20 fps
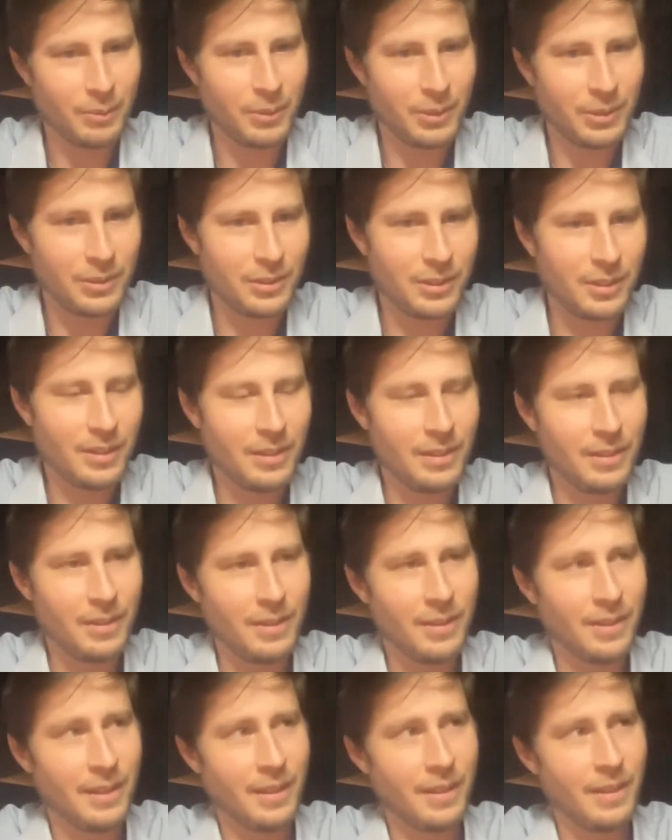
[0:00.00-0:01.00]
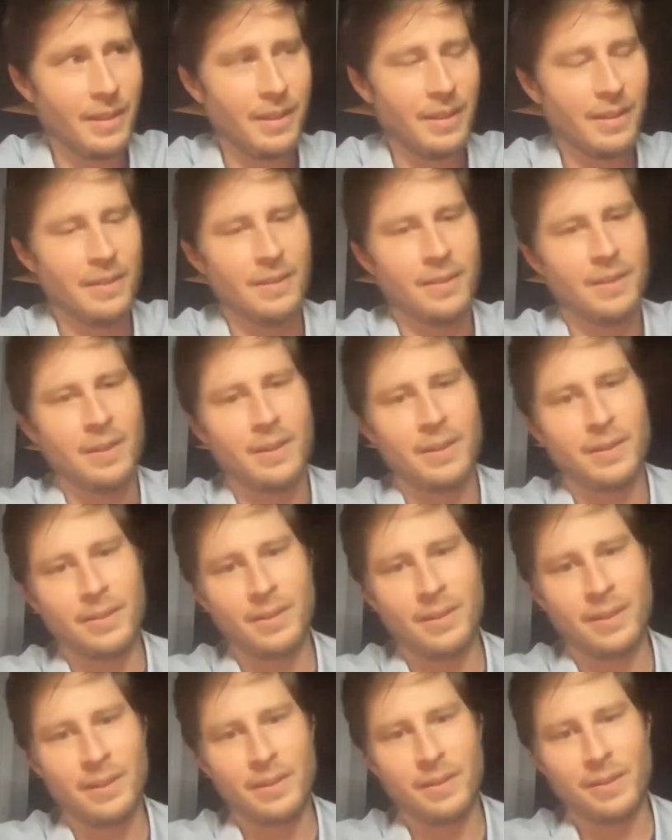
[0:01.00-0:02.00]
We see the,
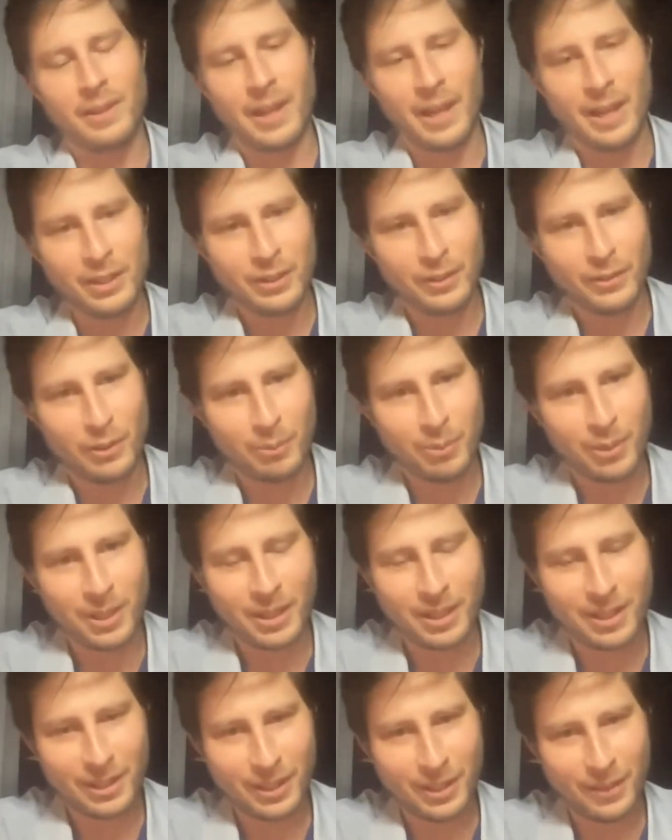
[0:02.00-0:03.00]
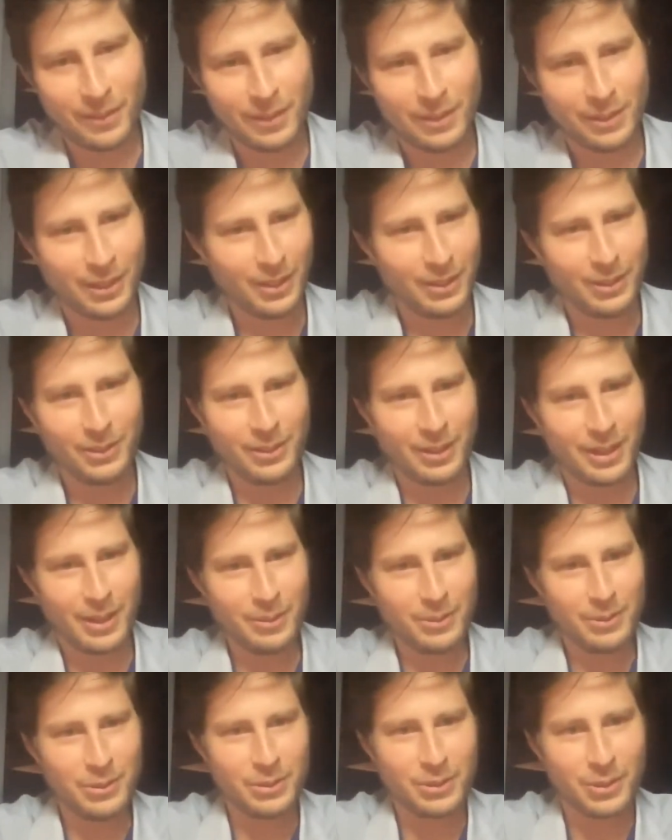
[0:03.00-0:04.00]
the end of the beginning of the tunnel, or
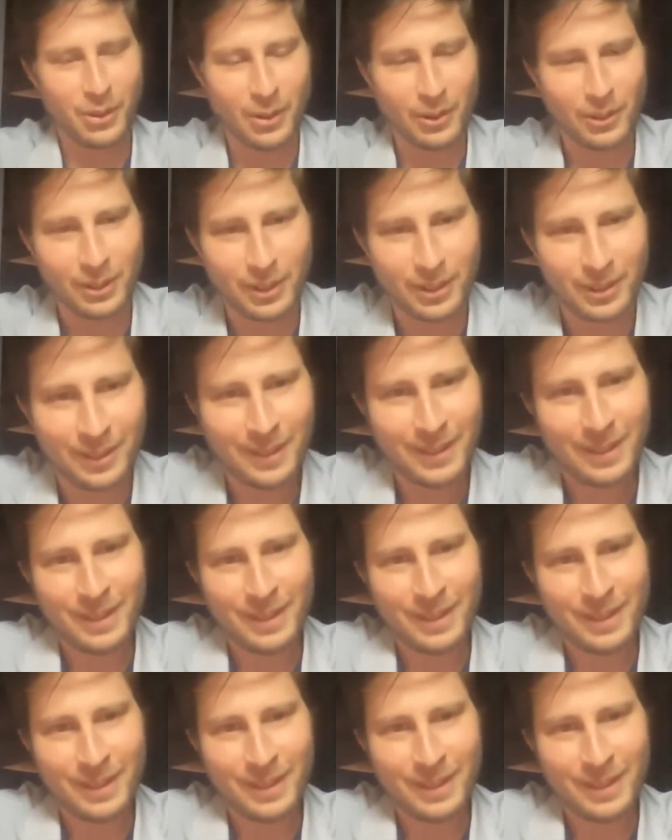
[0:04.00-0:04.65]
how would you call it?